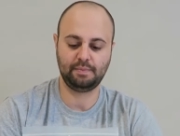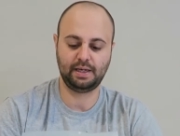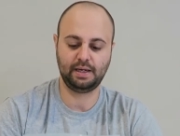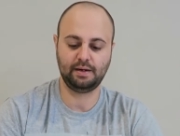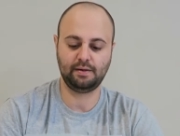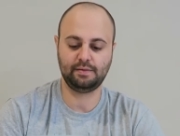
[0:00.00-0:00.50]

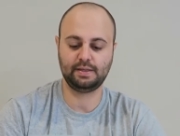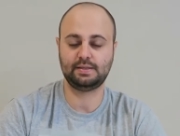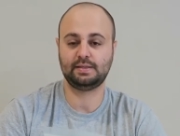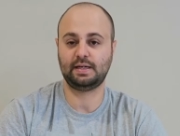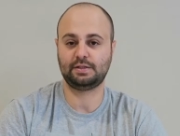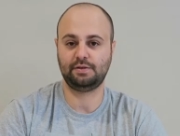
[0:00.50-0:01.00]
Here, this
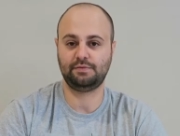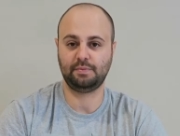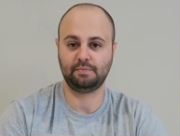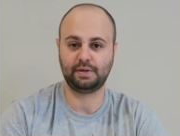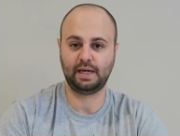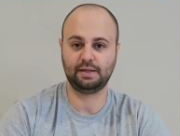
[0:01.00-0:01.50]
is actually
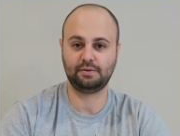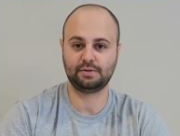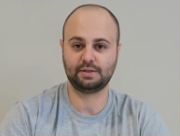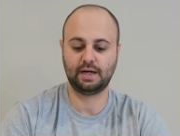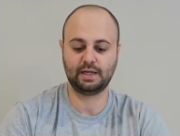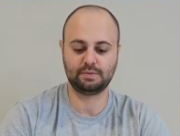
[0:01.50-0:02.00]
from Candle
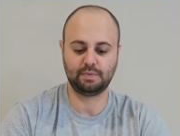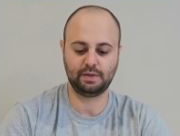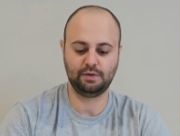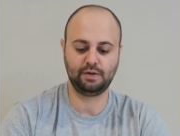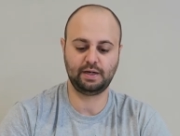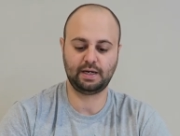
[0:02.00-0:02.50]
Signs,
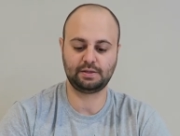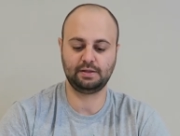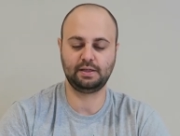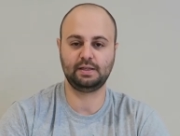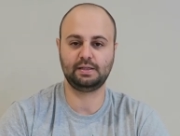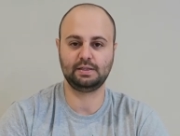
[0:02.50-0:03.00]
but you can
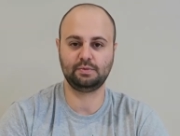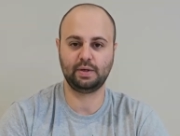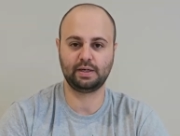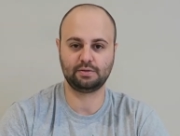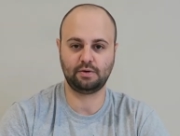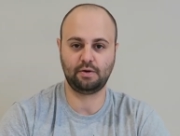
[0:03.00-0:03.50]
actually get these
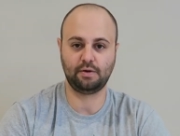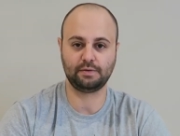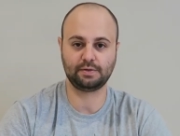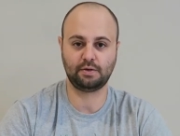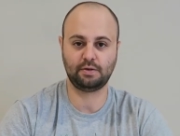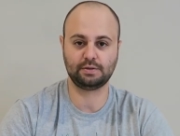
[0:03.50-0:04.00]
wicks
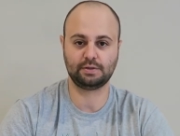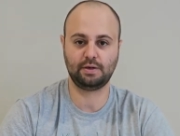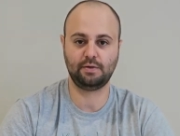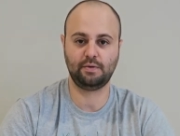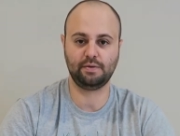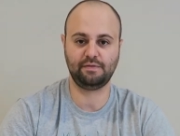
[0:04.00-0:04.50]

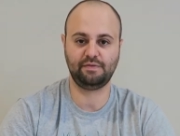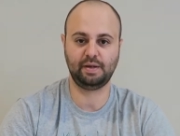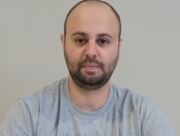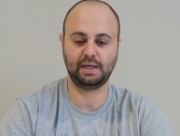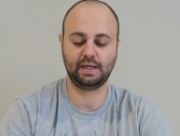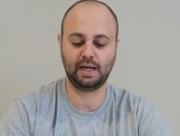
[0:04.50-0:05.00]
also on The
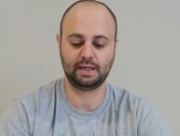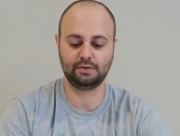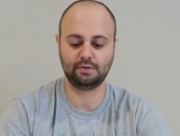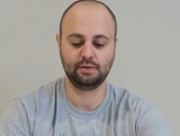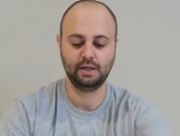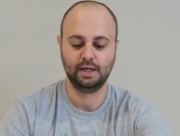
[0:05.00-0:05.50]
Flaming
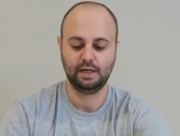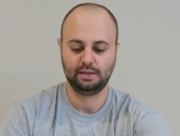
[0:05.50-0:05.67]
Candle.